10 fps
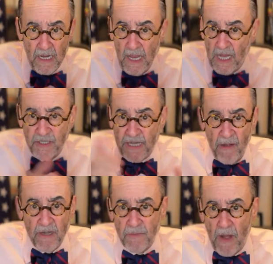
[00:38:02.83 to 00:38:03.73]
That's
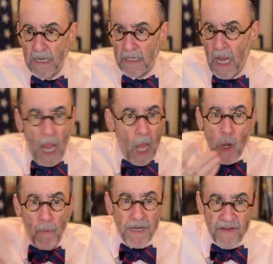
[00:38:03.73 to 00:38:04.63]
Terrence Bradley.
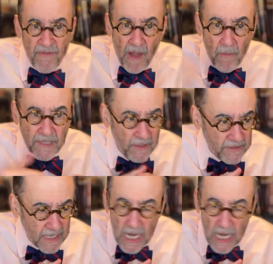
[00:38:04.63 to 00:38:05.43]
Nobody can figure out what the hell this.